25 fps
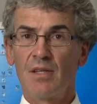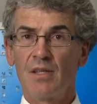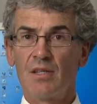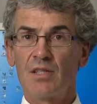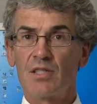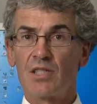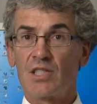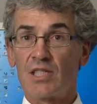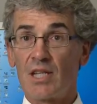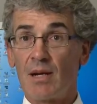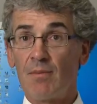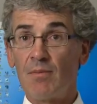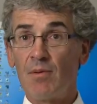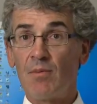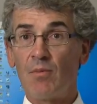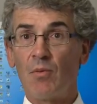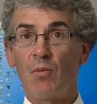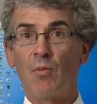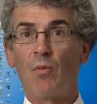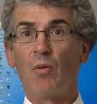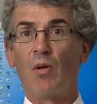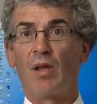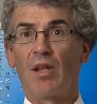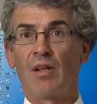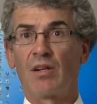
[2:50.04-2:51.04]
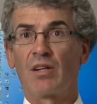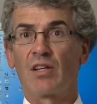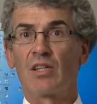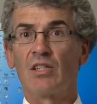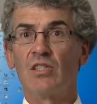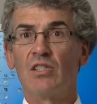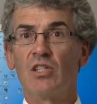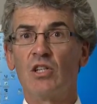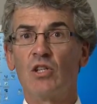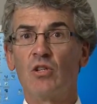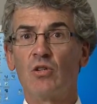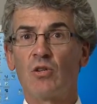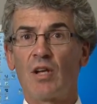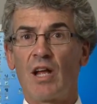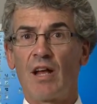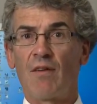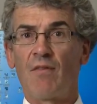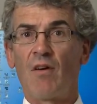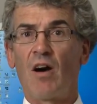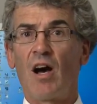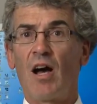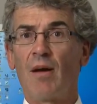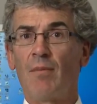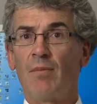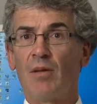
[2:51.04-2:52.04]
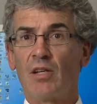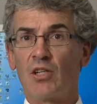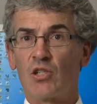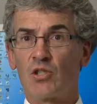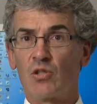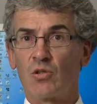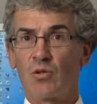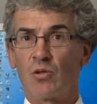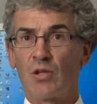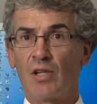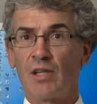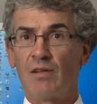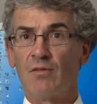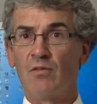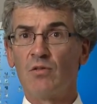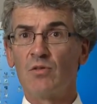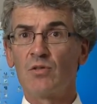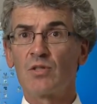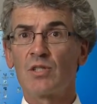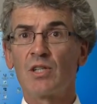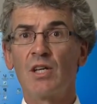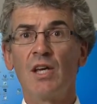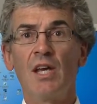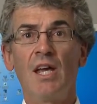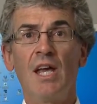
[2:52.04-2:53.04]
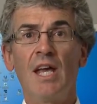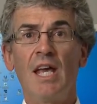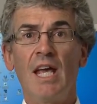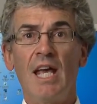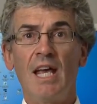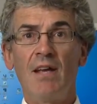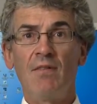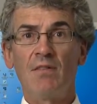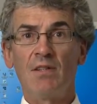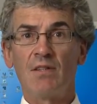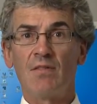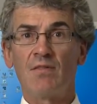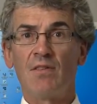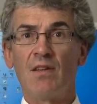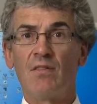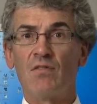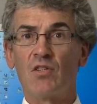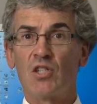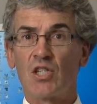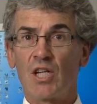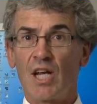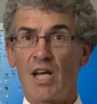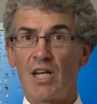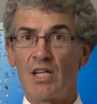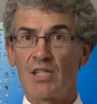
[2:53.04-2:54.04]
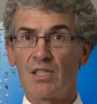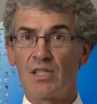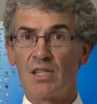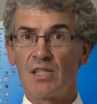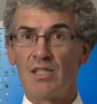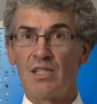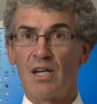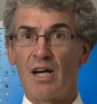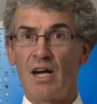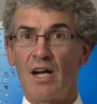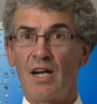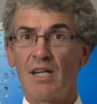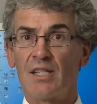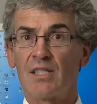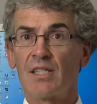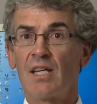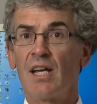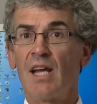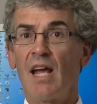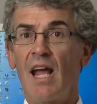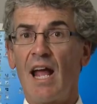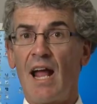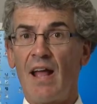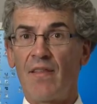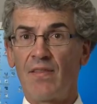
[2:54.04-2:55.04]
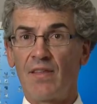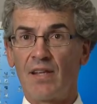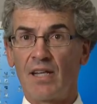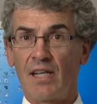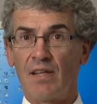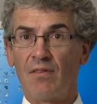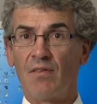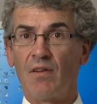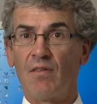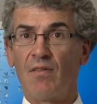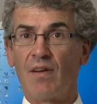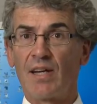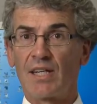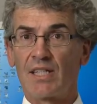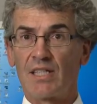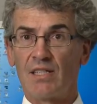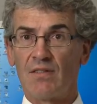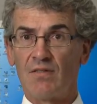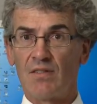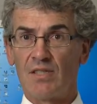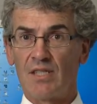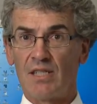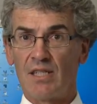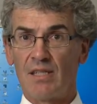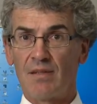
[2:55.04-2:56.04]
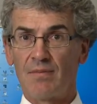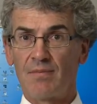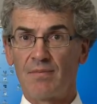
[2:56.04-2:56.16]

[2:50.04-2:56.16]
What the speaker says: Some women will continue to have high blood sugar levels even if they've changed their diet and their level of activity.